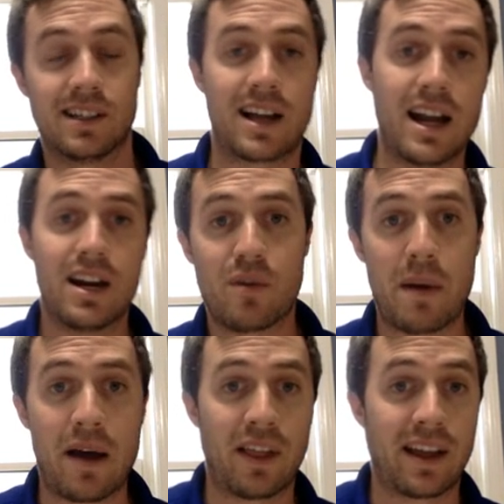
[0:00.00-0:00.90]
kind of
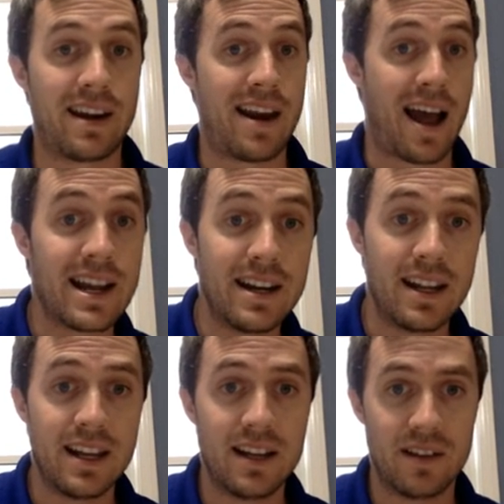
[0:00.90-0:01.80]
about like
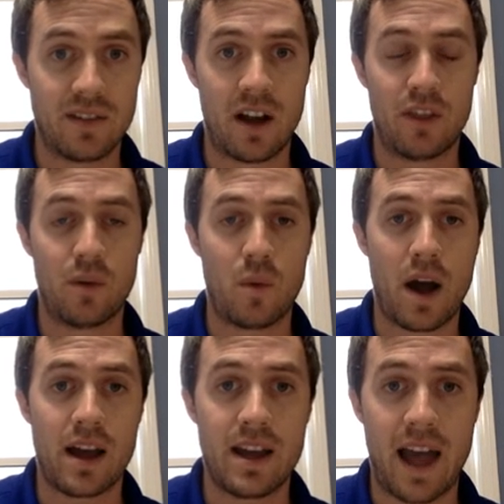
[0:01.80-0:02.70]
90 on the
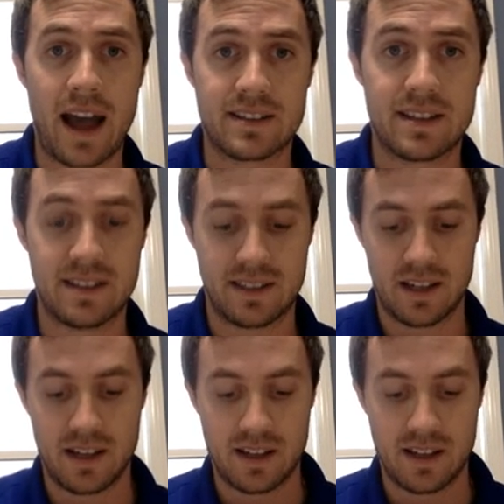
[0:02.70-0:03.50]
y-axis.